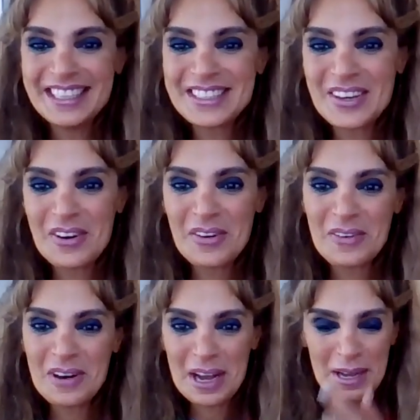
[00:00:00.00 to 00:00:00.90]

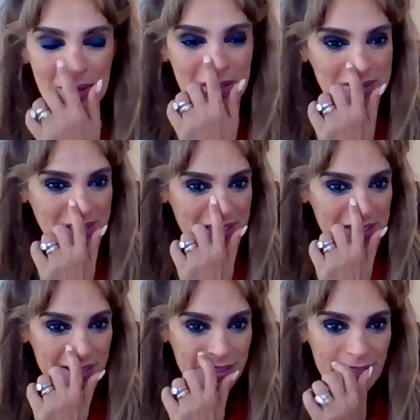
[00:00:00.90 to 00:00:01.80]
So
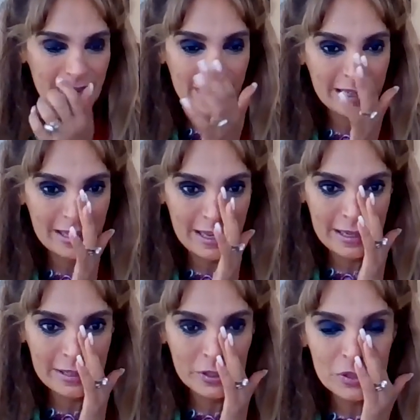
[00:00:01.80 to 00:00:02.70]
congratulations.
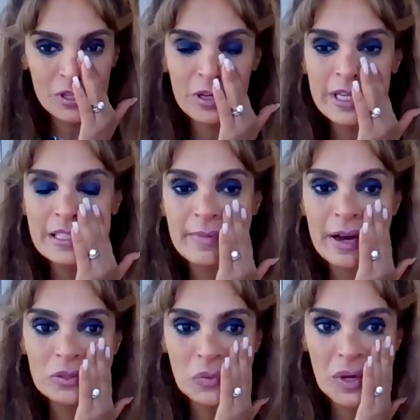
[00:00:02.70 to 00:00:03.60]
Your song is
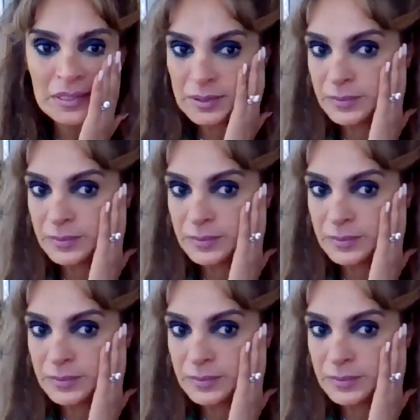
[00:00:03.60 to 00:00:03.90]
about what?